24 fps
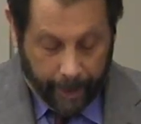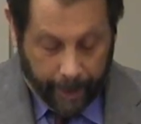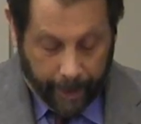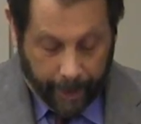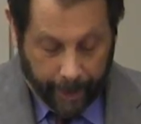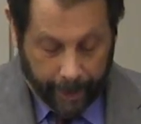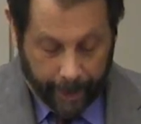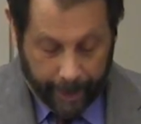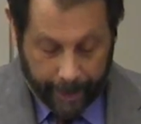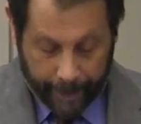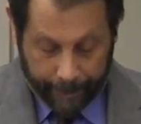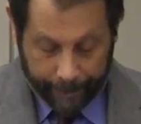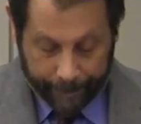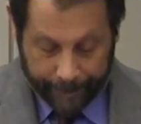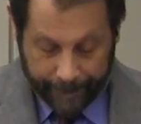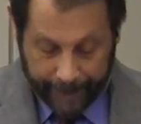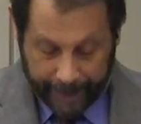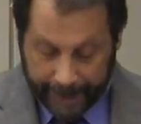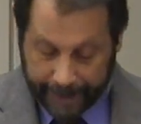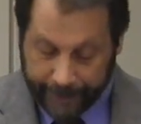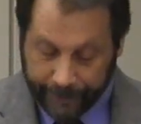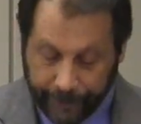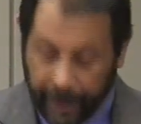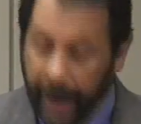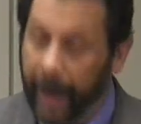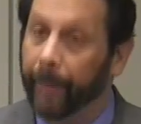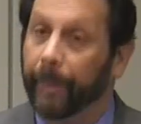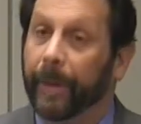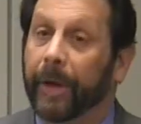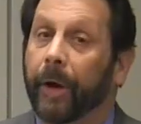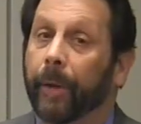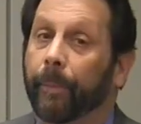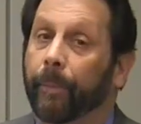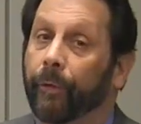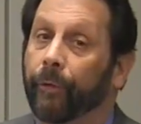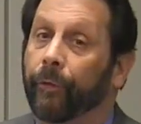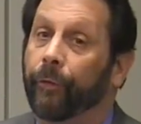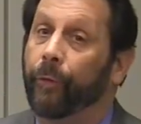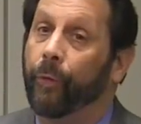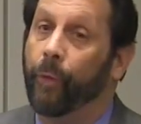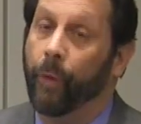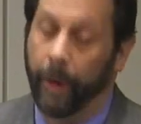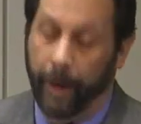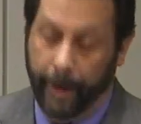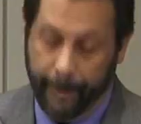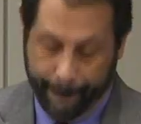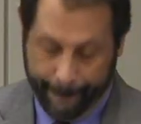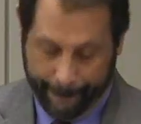That's fragment number
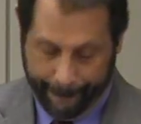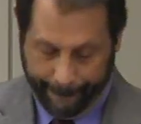4.